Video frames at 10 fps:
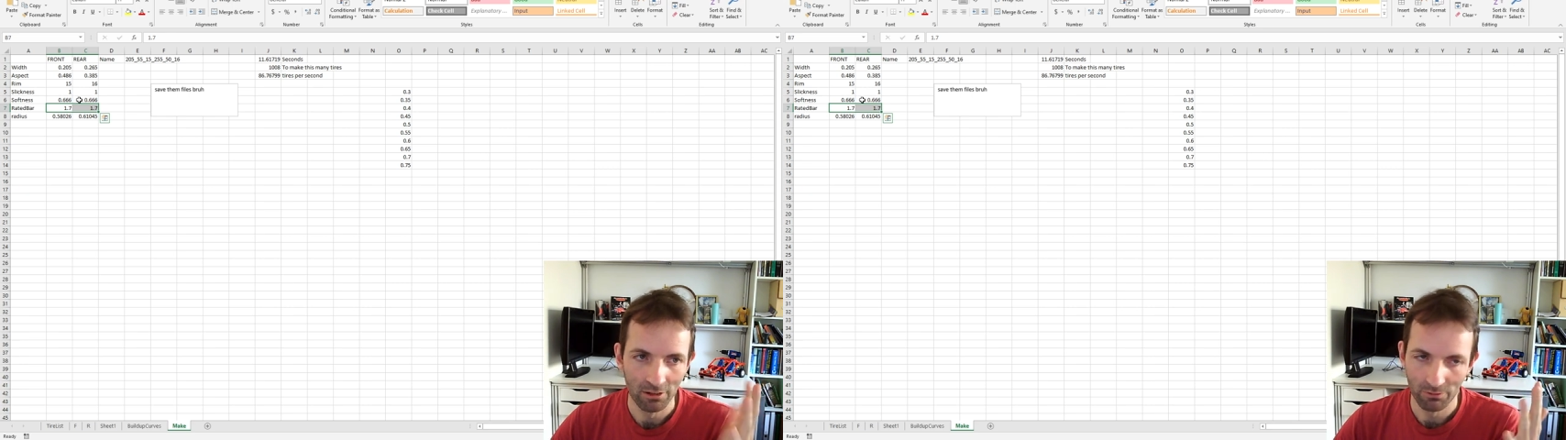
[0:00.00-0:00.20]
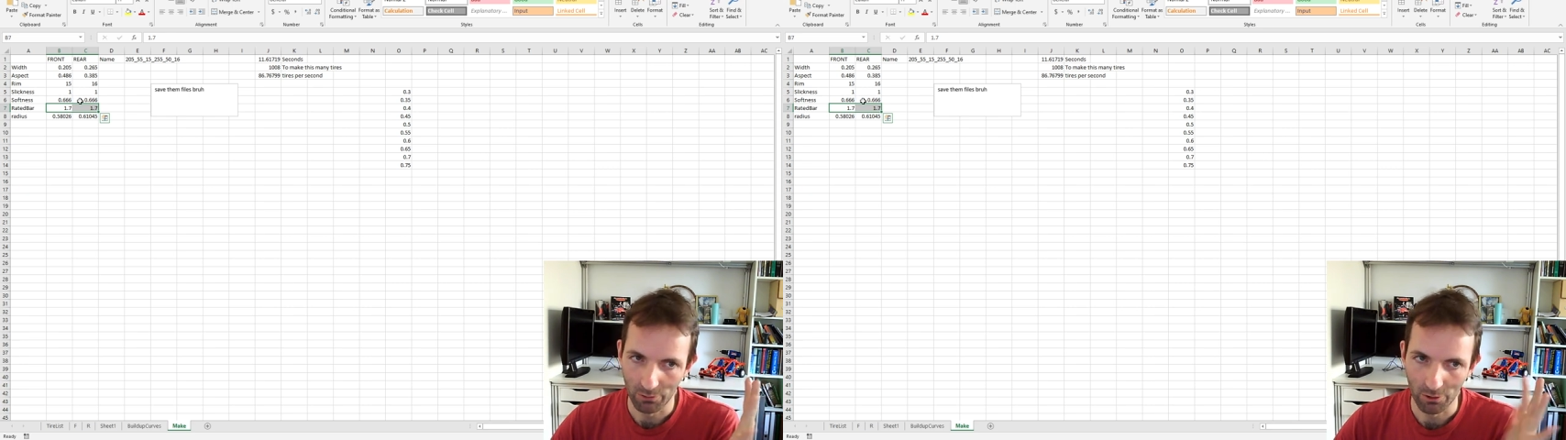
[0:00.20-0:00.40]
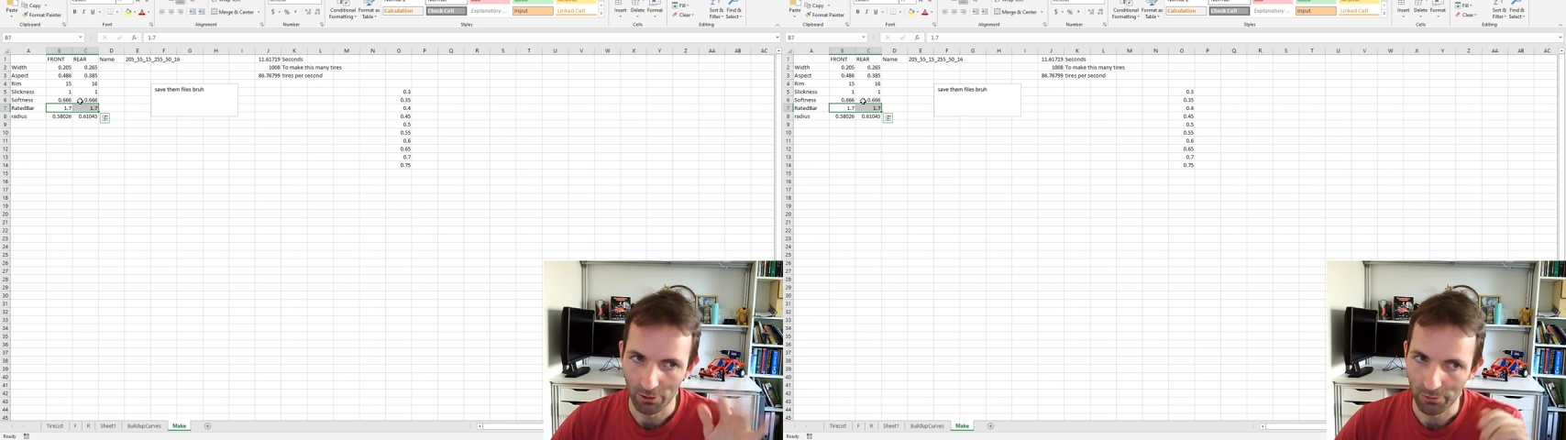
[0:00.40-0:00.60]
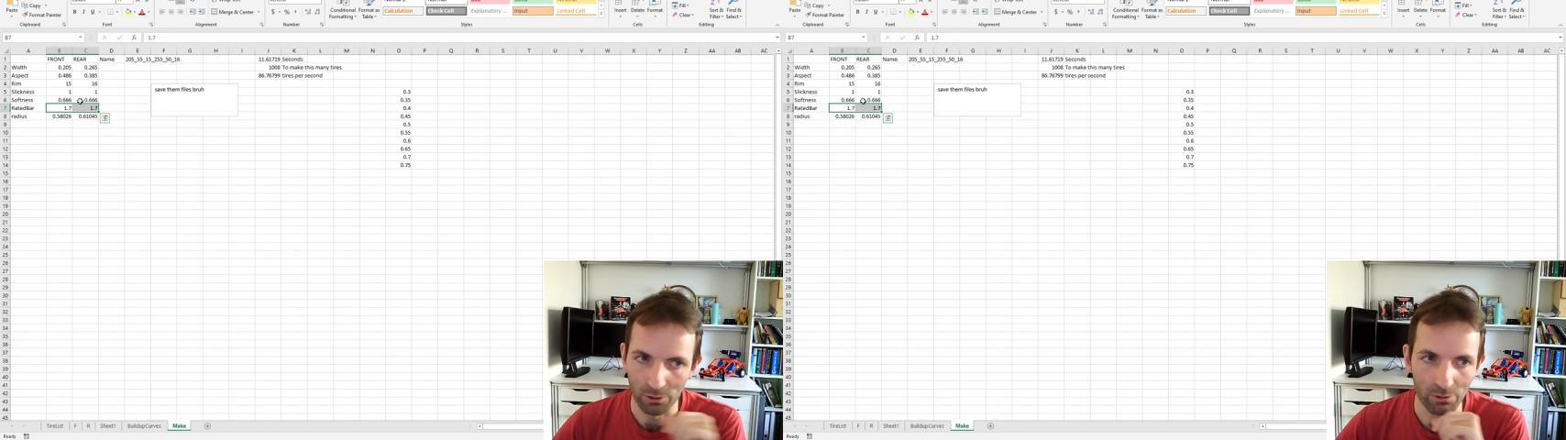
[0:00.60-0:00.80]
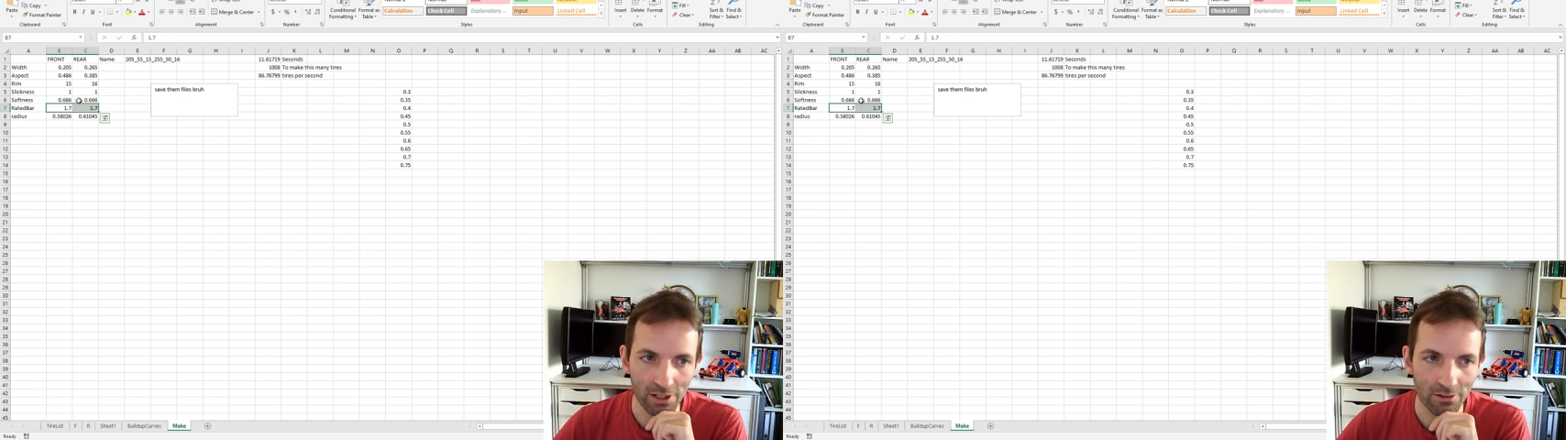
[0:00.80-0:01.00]
for a
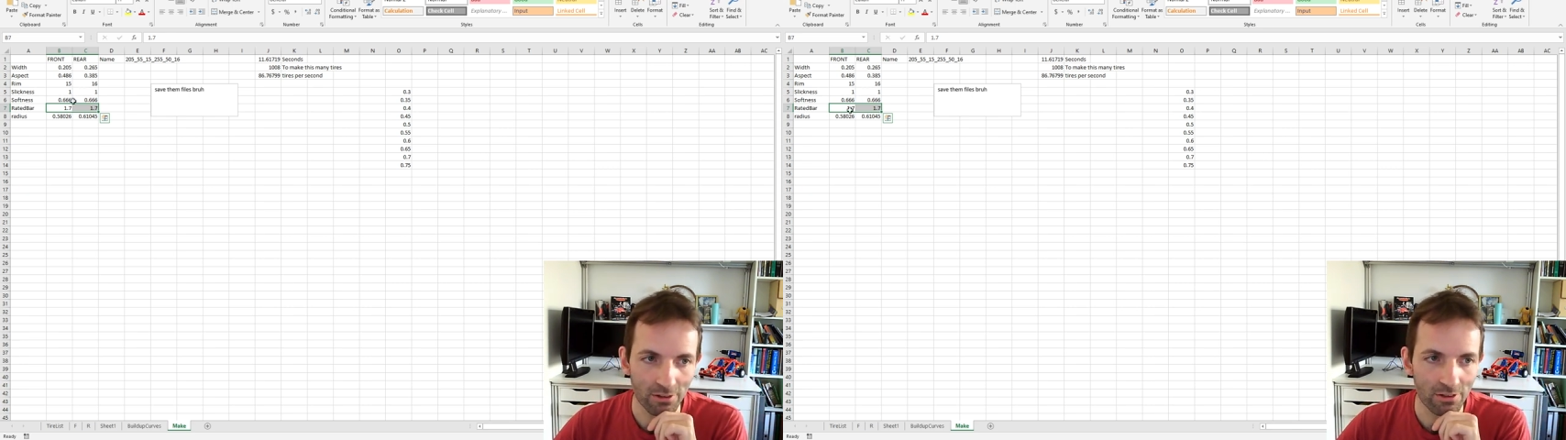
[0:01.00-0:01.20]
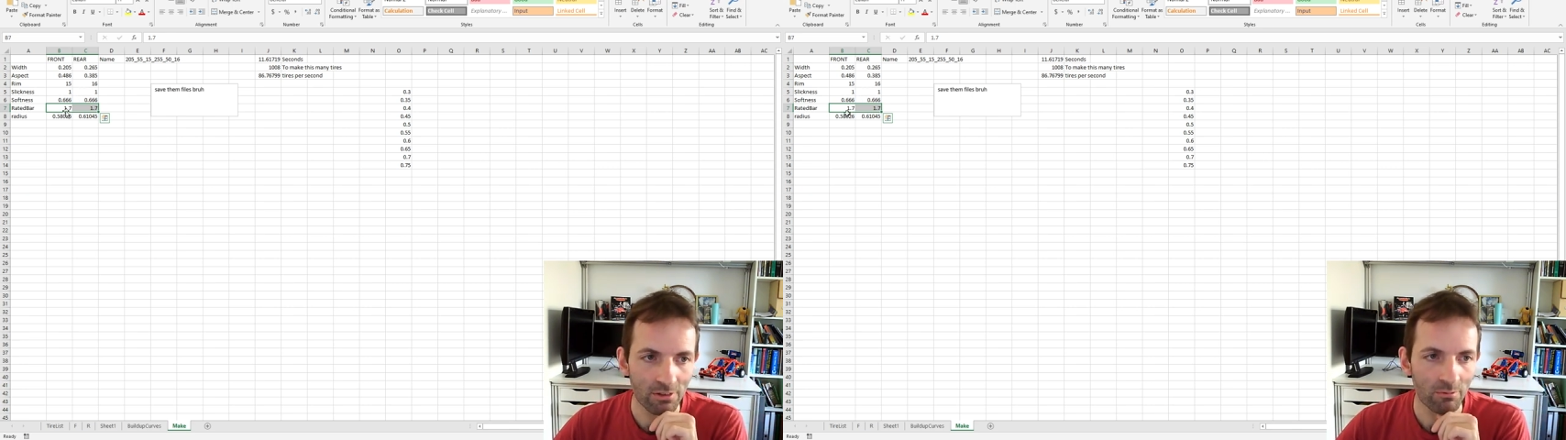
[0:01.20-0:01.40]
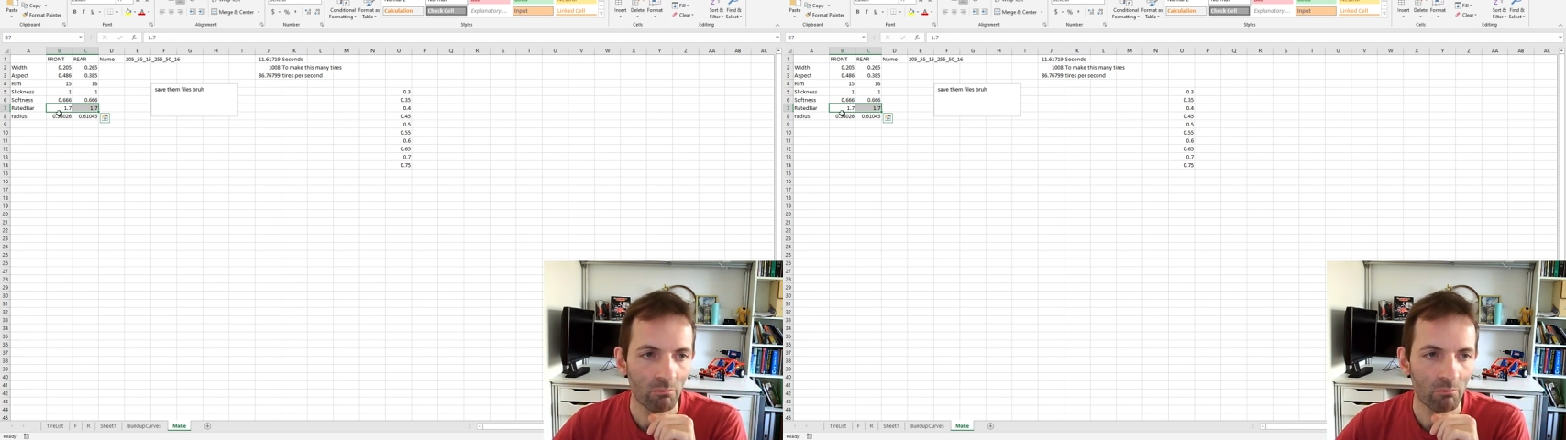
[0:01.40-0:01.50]
few reasons.